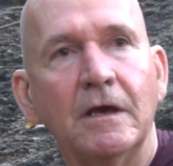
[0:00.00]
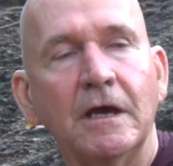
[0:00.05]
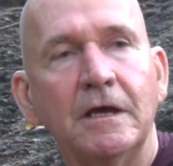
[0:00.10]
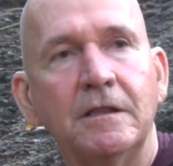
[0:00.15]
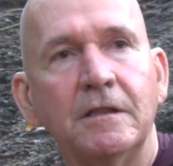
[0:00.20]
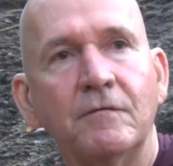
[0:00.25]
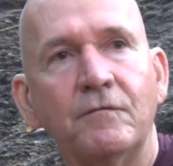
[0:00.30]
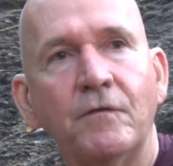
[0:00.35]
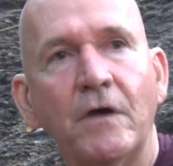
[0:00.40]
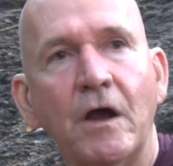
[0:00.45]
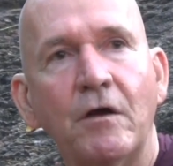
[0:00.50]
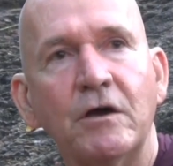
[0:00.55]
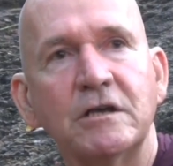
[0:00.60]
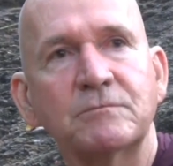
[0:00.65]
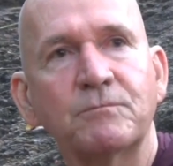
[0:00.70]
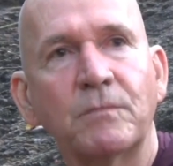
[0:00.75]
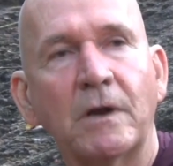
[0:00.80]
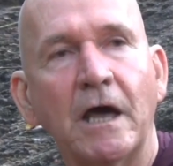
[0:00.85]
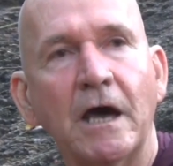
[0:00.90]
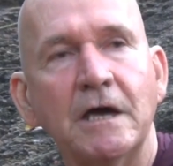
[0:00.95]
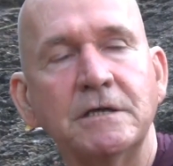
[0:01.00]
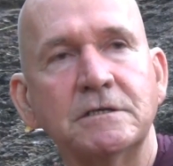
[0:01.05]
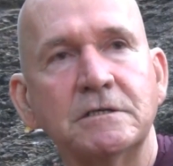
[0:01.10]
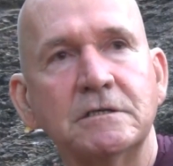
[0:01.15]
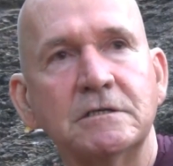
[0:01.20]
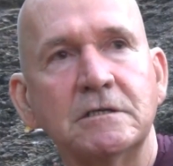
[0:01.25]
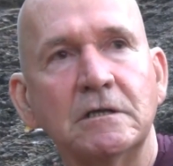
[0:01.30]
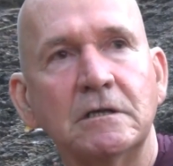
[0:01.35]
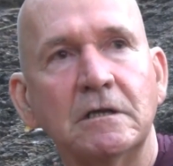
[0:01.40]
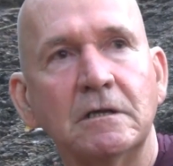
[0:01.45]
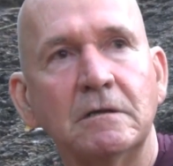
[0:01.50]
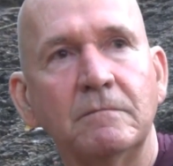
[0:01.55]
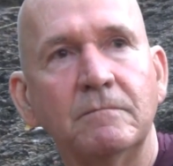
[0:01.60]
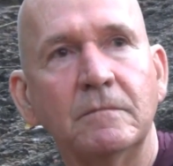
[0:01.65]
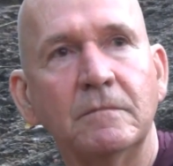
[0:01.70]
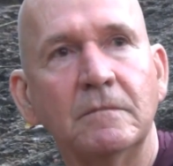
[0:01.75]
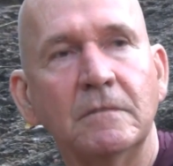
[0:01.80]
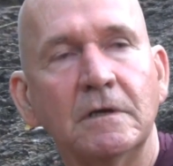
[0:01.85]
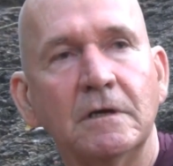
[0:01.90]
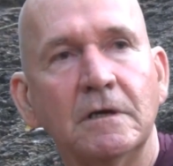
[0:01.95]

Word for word: in the various places, and,